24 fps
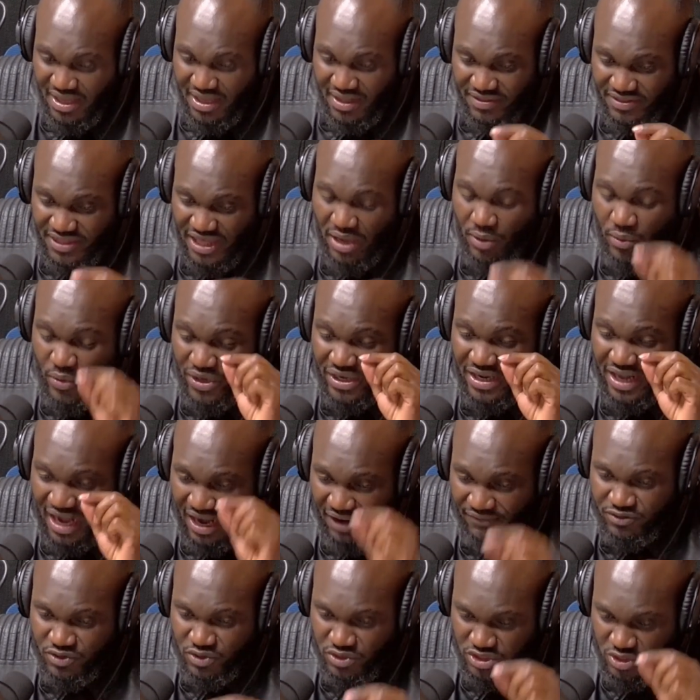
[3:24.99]
they will
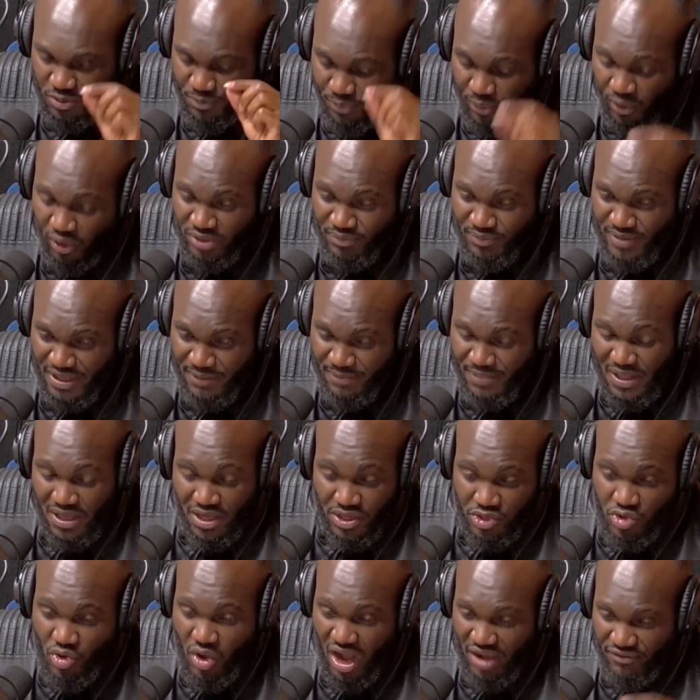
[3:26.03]
have to support me
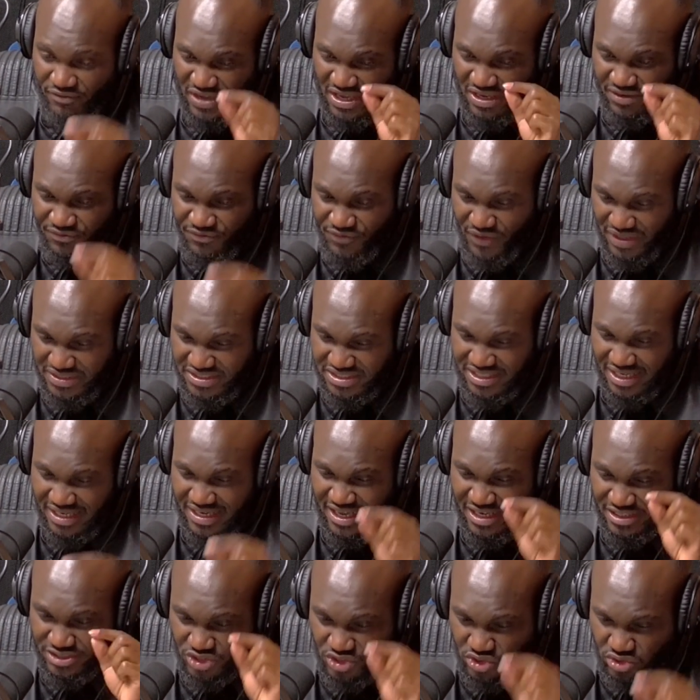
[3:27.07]
you have invested
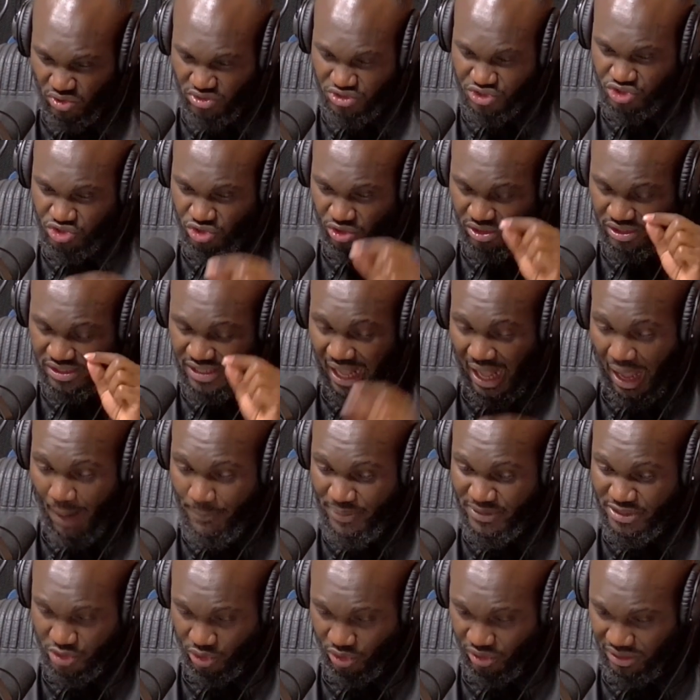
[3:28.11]
in social
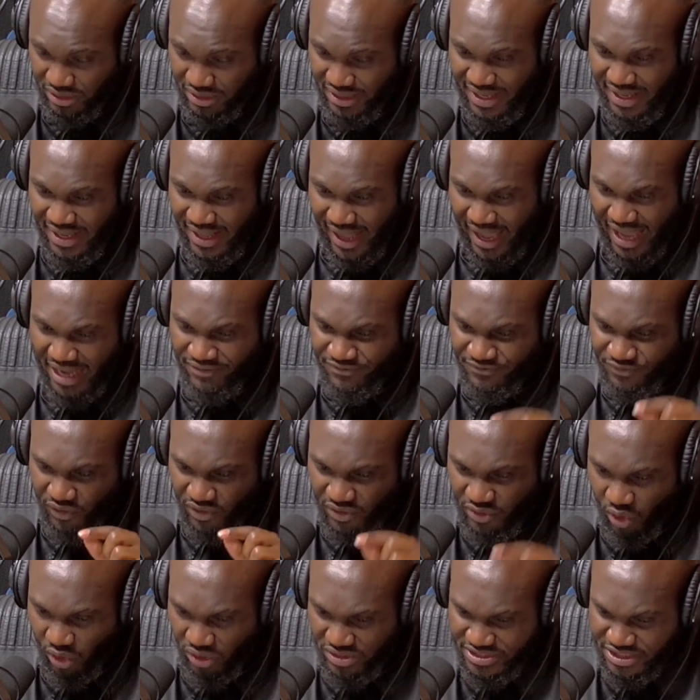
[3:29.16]
capital and
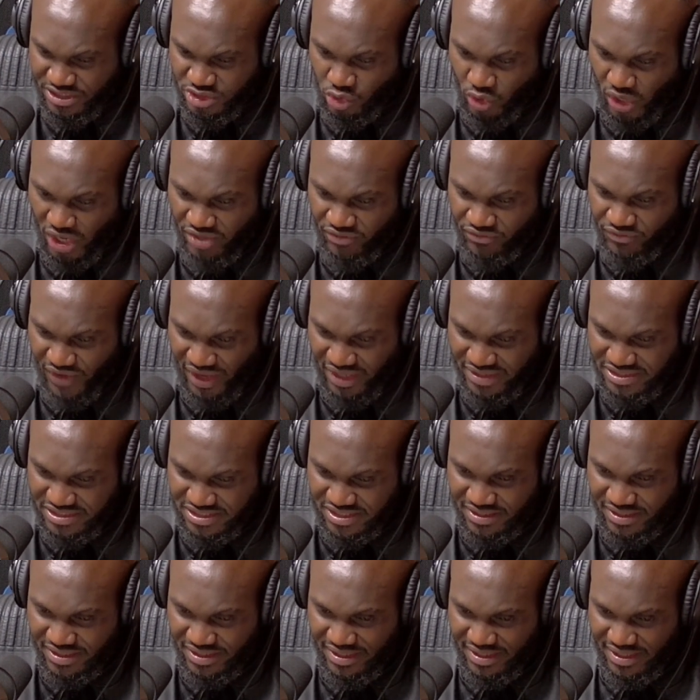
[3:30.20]
forgotten to invest
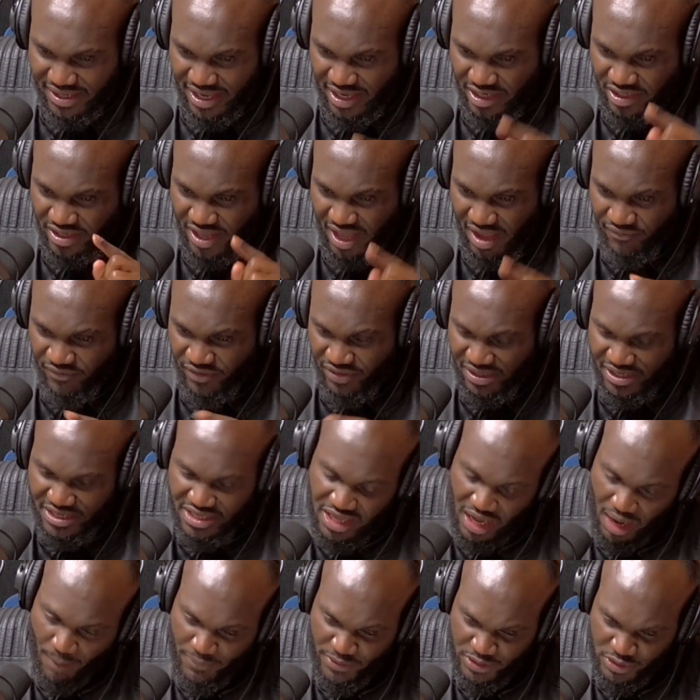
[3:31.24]
in heavenly
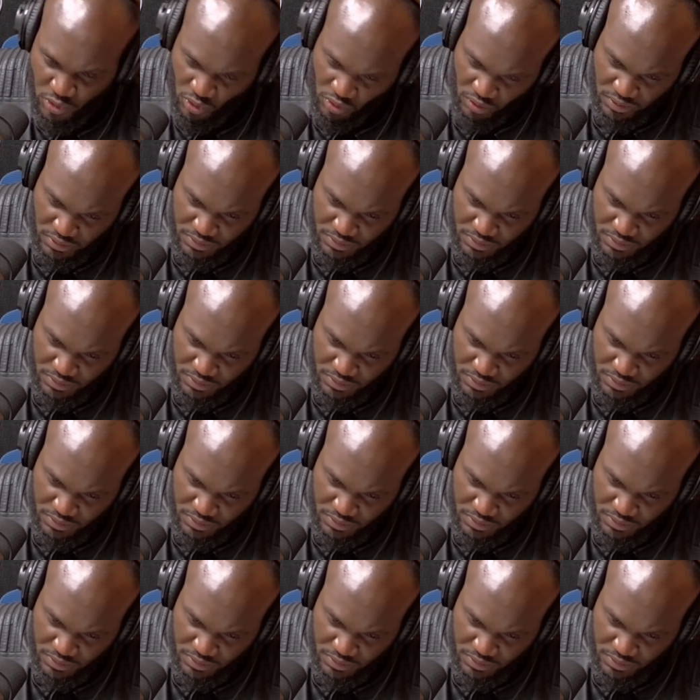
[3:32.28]
capital